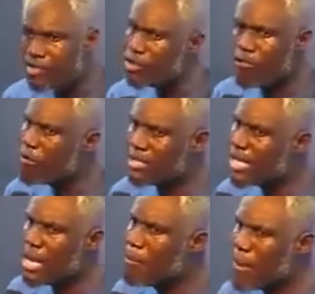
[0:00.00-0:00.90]
has not felt
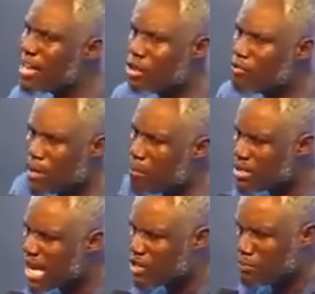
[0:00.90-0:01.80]
the impact of the
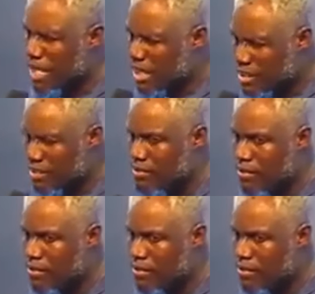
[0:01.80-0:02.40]
immortal spirit.